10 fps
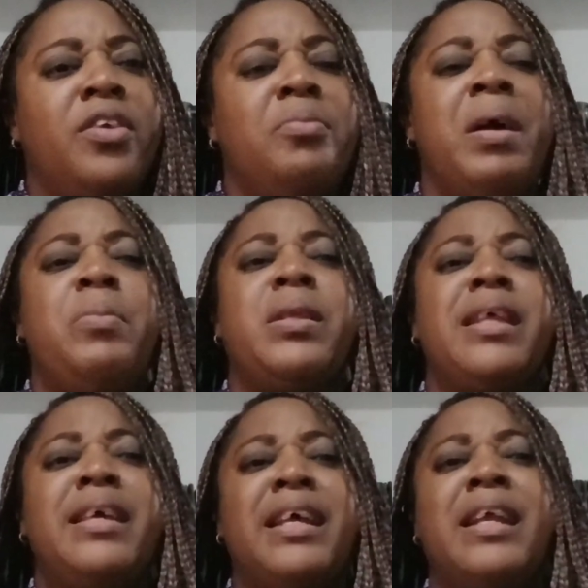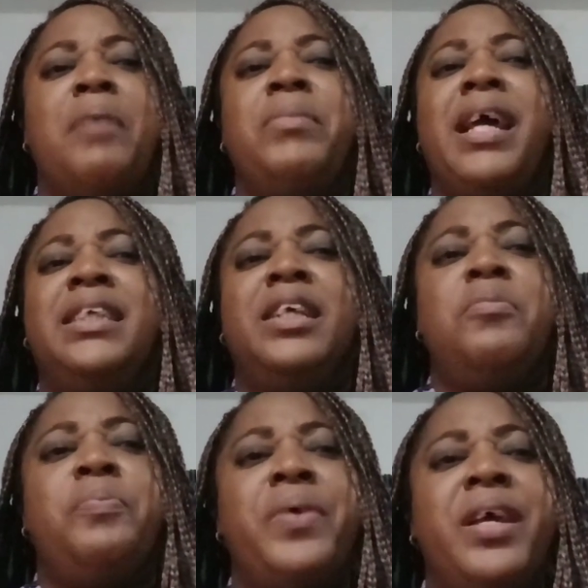you might be thinking, I'm
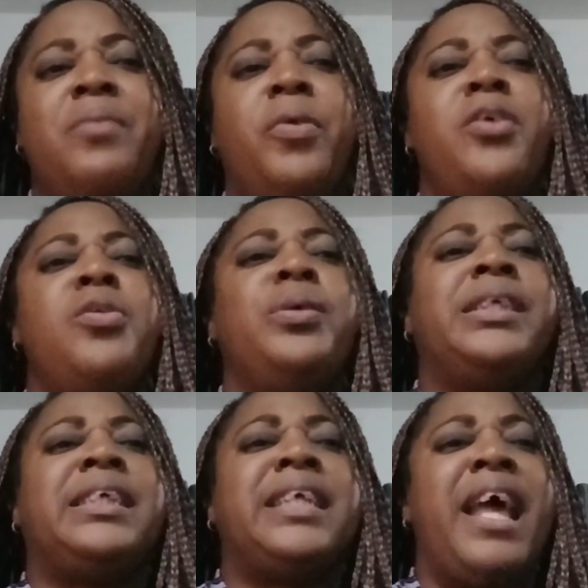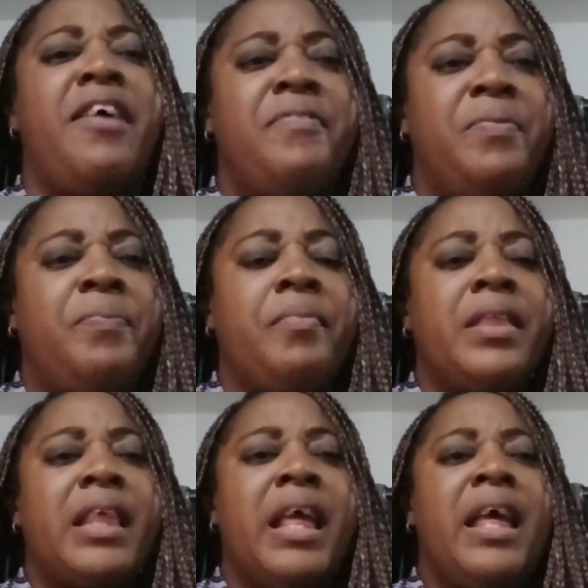getting paid, but you serve.
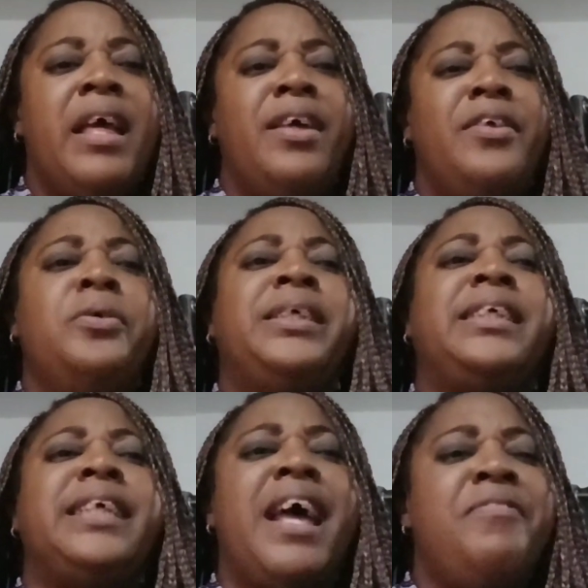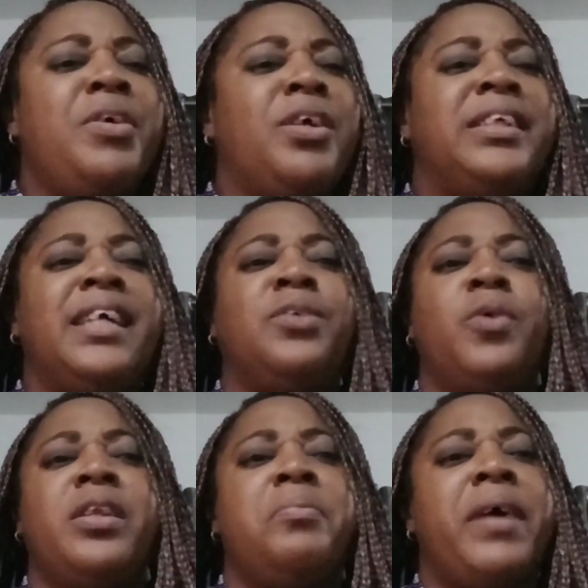You serve because that's
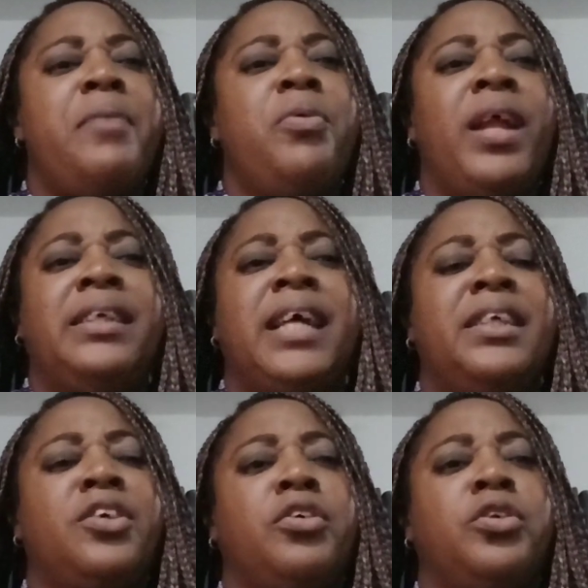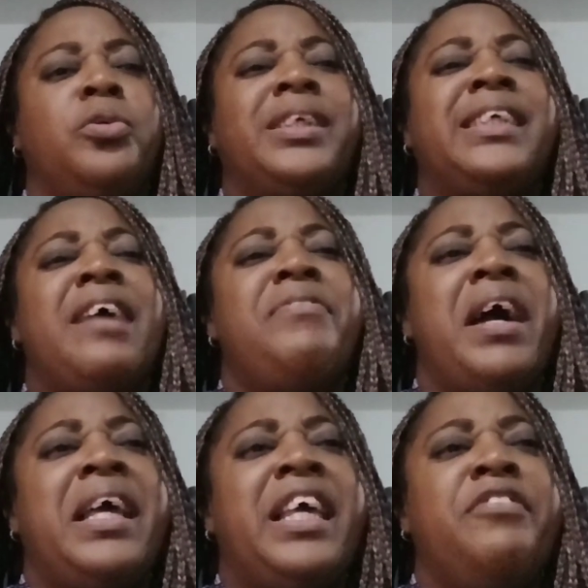what the Bible has asked us to serve
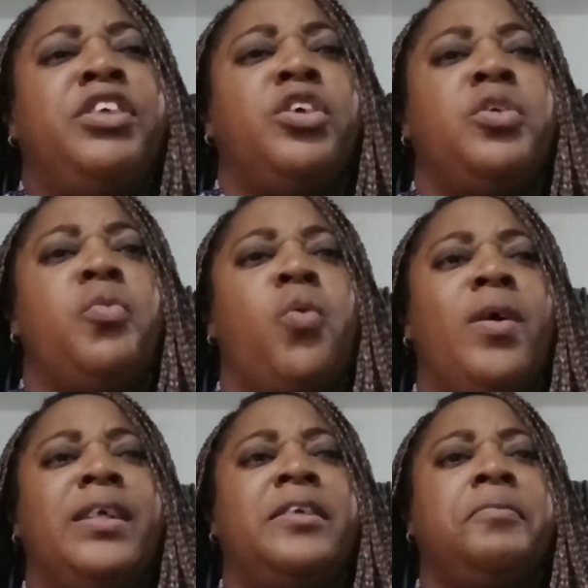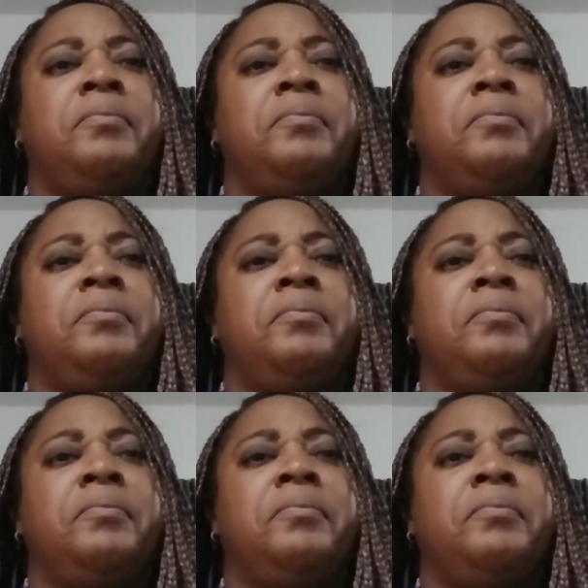and give to the world.